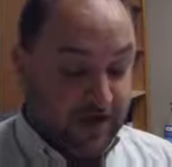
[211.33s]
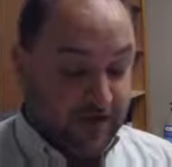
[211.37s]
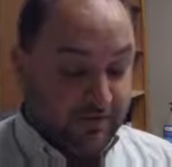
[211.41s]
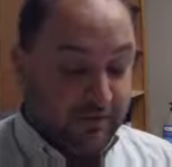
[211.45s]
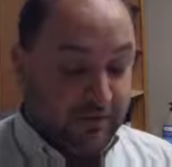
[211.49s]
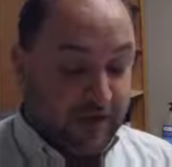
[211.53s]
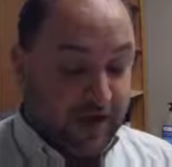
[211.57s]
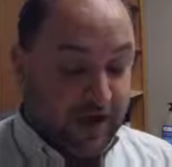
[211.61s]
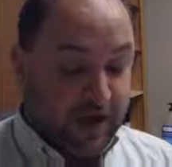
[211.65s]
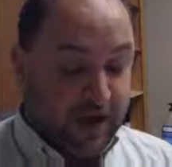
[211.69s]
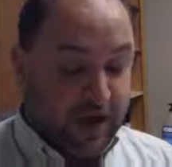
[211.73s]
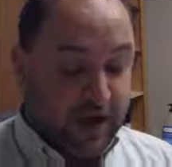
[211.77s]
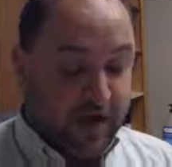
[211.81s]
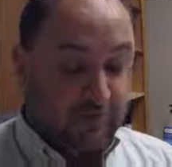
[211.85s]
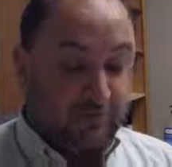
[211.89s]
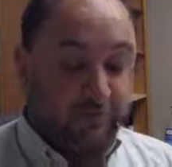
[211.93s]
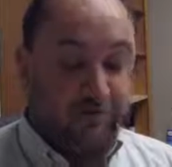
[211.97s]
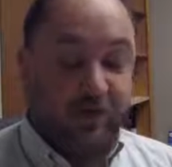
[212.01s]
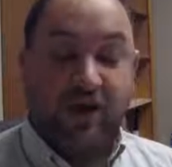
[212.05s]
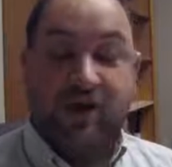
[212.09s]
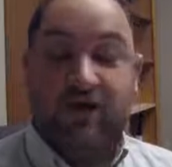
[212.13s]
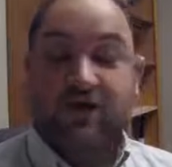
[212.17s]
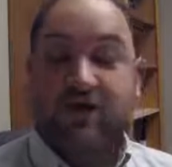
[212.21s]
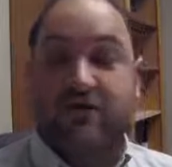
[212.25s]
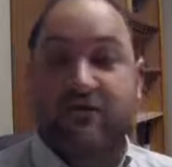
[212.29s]
by
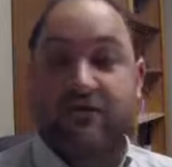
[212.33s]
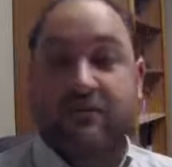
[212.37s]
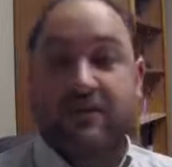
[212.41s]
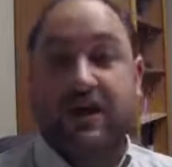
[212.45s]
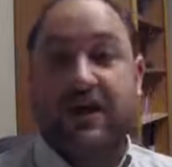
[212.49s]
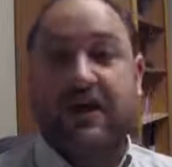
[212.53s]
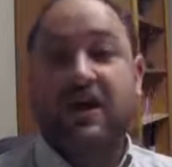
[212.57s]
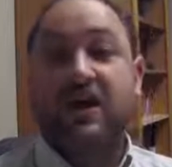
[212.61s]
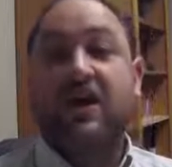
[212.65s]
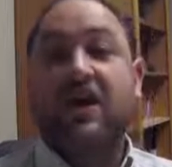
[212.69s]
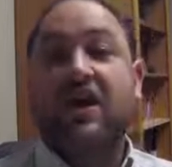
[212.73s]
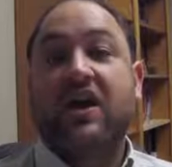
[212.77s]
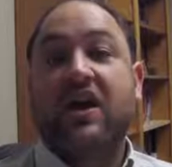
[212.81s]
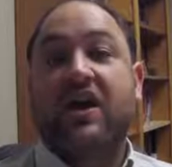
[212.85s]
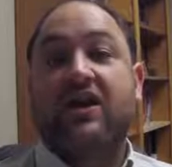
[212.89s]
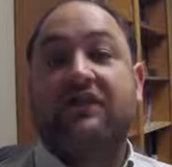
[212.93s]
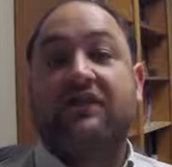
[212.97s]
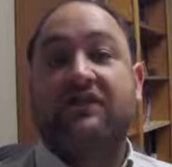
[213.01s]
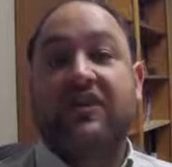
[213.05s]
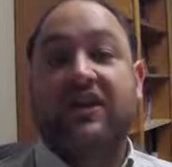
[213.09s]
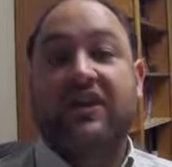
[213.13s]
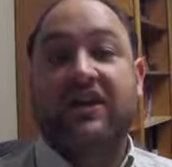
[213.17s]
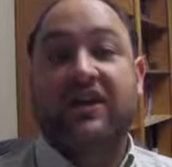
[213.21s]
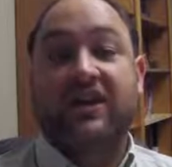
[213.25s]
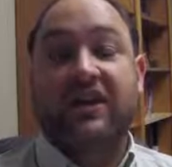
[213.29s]
Ptolemy
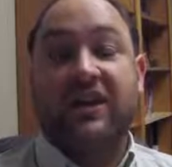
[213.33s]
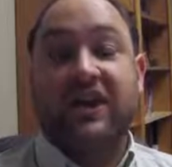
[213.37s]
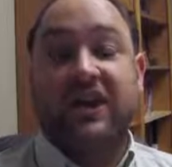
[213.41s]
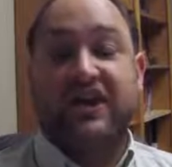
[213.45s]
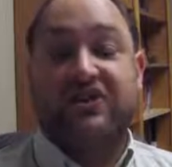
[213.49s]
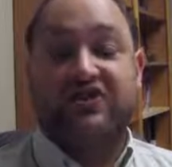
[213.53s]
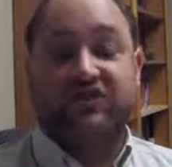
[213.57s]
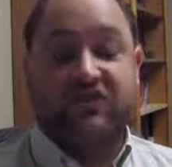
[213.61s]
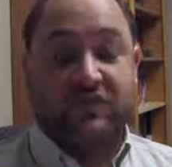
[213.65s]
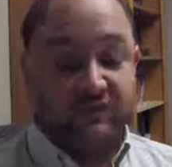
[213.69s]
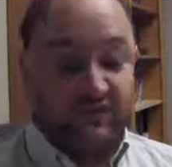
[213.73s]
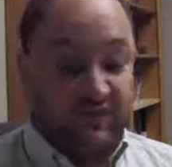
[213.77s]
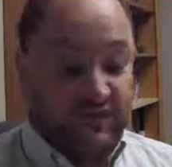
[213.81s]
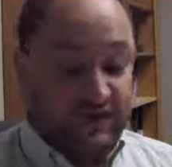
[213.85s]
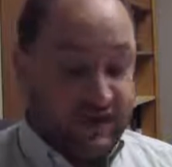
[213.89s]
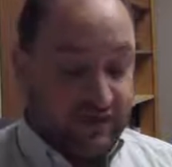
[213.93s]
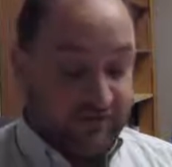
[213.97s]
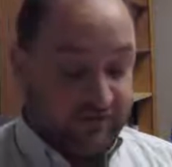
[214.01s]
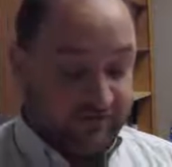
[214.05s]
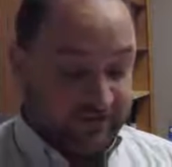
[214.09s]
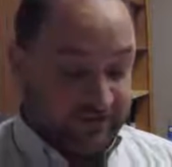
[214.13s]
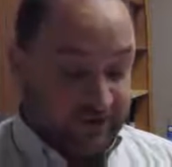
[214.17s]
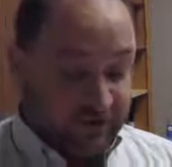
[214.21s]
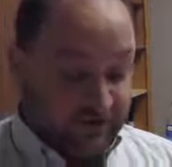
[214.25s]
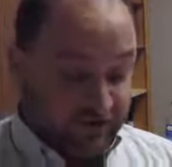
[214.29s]
in Egypt and
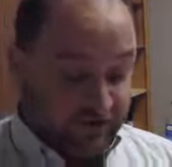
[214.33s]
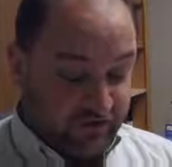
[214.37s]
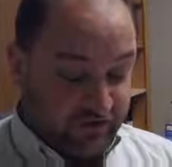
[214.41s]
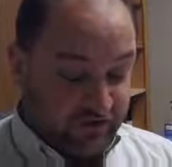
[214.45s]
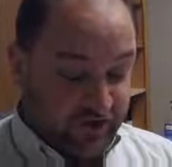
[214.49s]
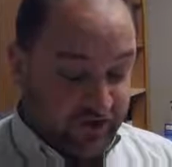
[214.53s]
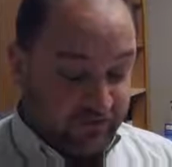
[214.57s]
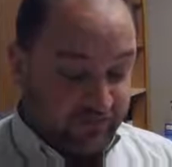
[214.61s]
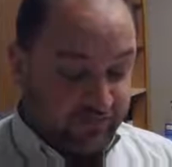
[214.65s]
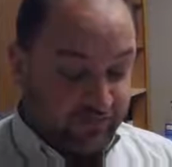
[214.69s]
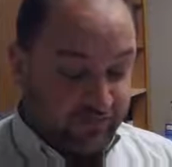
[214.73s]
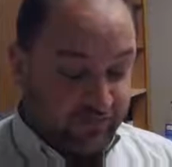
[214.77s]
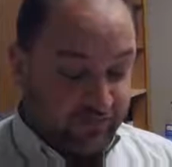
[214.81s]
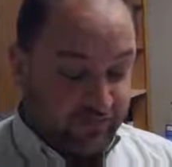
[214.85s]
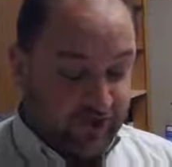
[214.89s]
Alexandria.